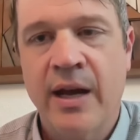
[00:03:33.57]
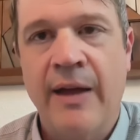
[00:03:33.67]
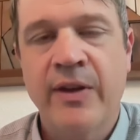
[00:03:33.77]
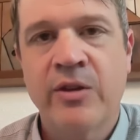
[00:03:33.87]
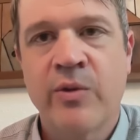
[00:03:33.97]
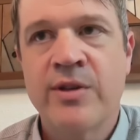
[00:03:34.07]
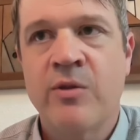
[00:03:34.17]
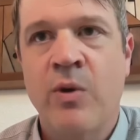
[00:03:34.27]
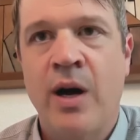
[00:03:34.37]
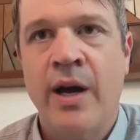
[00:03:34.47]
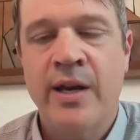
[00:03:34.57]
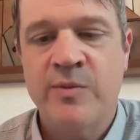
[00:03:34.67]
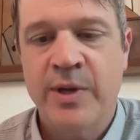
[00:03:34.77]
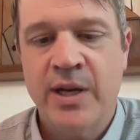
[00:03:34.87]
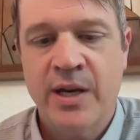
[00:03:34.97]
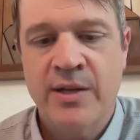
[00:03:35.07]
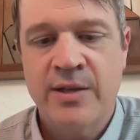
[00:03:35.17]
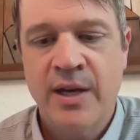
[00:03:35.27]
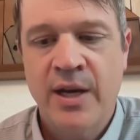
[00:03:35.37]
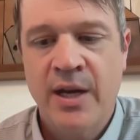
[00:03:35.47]
I think the reason why is
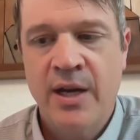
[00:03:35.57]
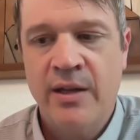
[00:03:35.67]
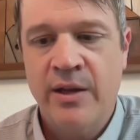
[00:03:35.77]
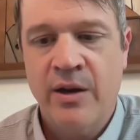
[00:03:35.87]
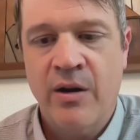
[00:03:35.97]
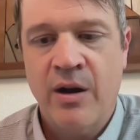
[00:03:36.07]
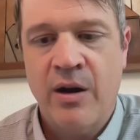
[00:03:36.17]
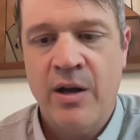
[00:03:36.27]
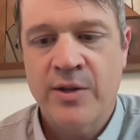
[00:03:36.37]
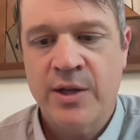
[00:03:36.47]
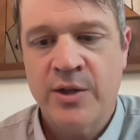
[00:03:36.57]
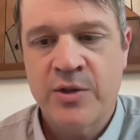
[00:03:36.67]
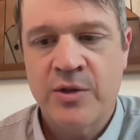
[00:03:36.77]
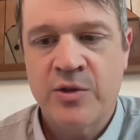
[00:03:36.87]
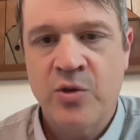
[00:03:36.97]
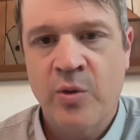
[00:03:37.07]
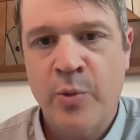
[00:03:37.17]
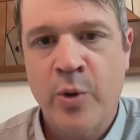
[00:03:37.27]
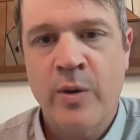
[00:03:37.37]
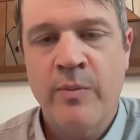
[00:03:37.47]
because there are, is a school
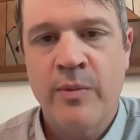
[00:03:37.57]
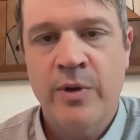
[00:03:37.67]
board.